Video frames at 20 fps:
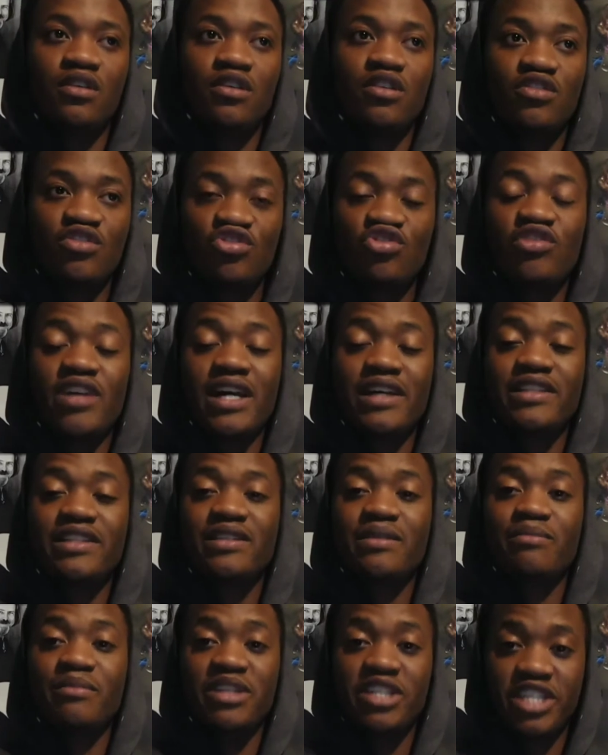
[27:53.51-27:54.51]

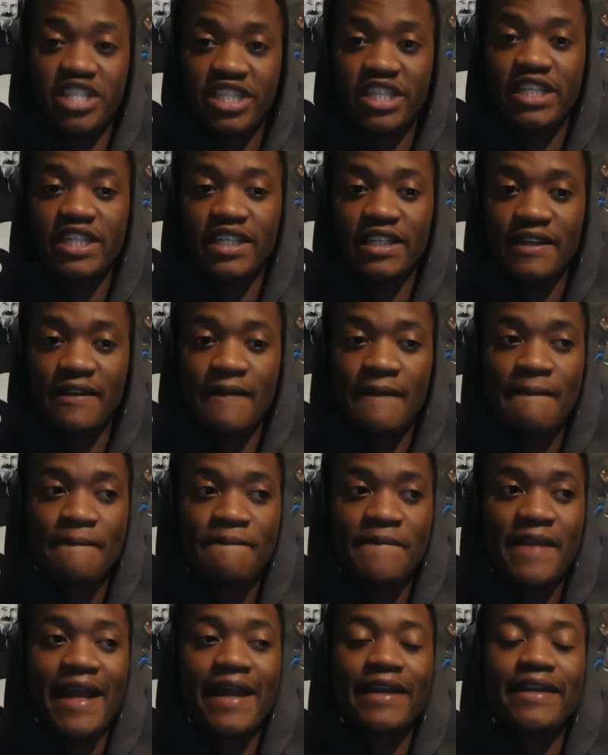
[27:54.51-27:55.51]
construct a machine
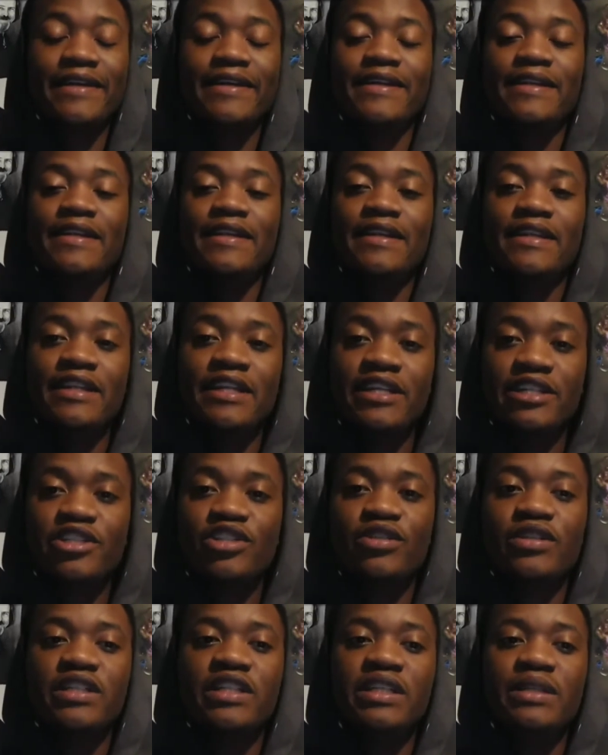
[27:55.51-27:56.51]
that could
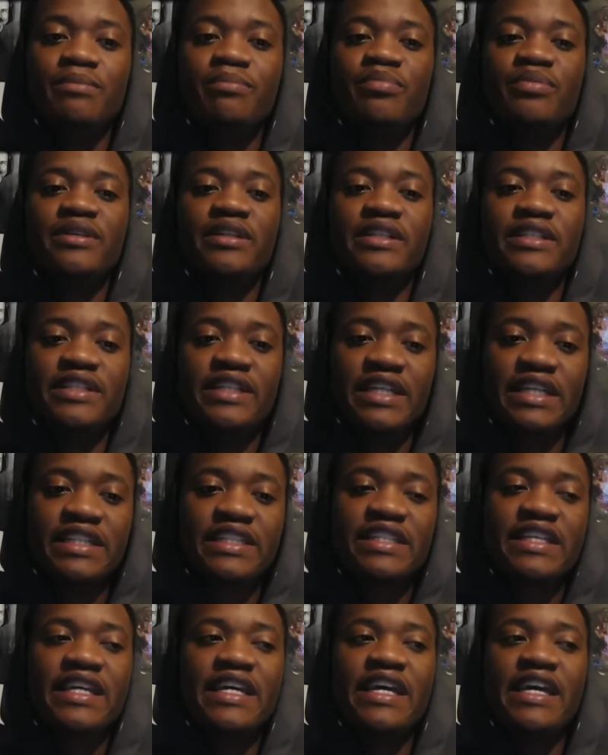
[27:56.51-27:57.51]
literally
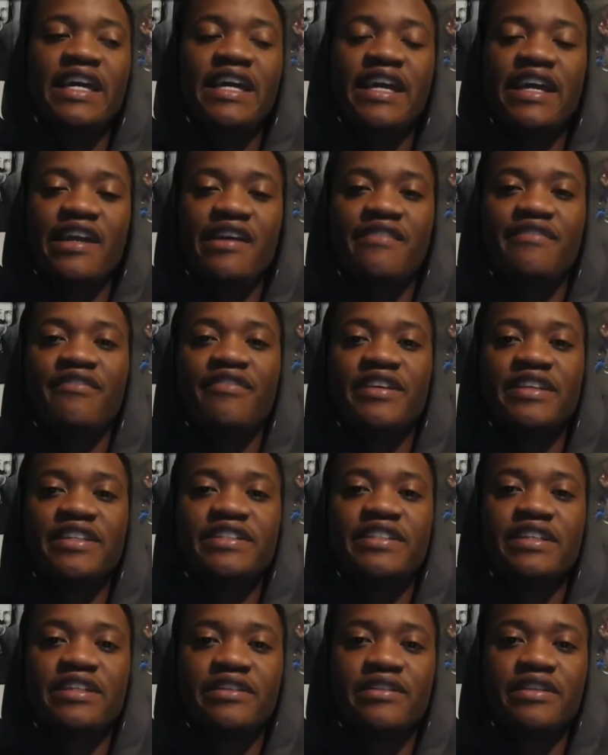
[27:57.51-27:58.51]
predict every
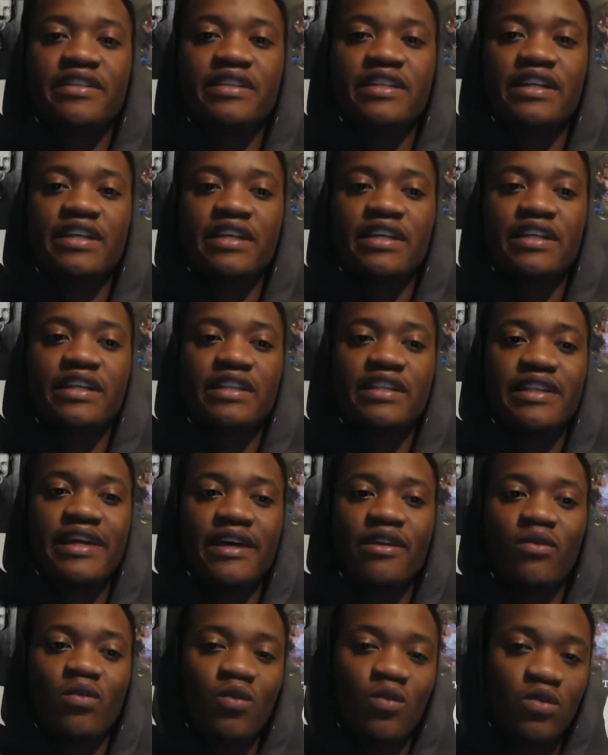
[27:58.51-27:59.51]
single thing
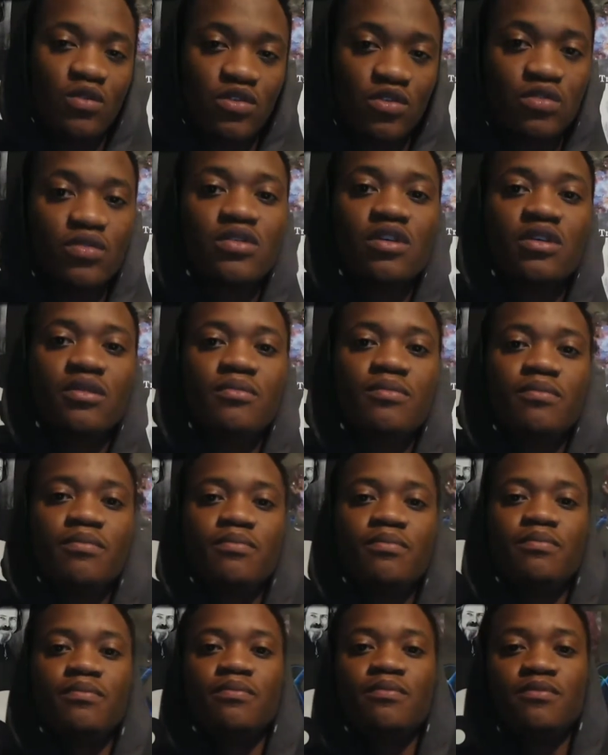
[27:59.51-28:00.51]
that you could
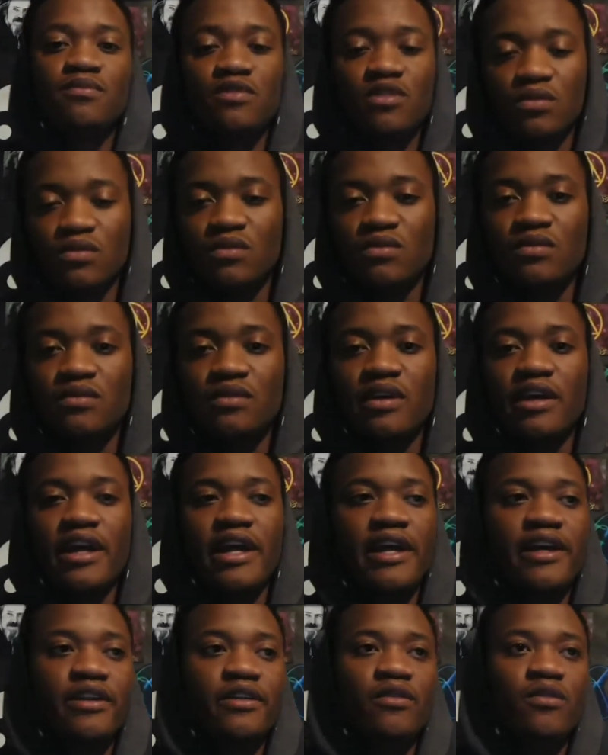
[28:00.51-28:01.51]
do
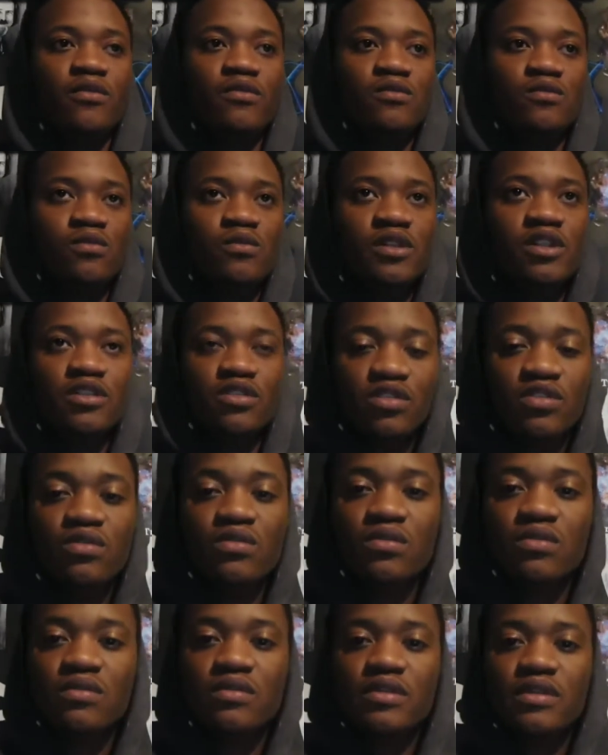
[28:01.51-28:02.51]
and will
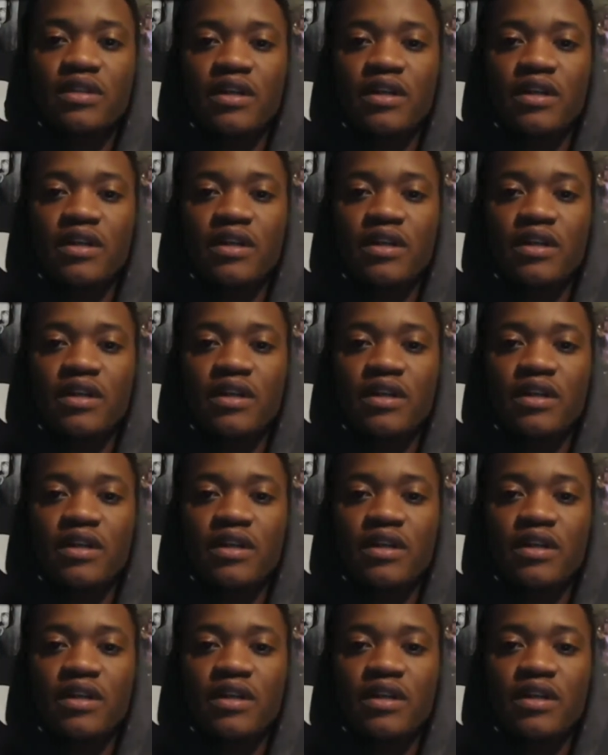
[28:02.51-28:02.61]
do.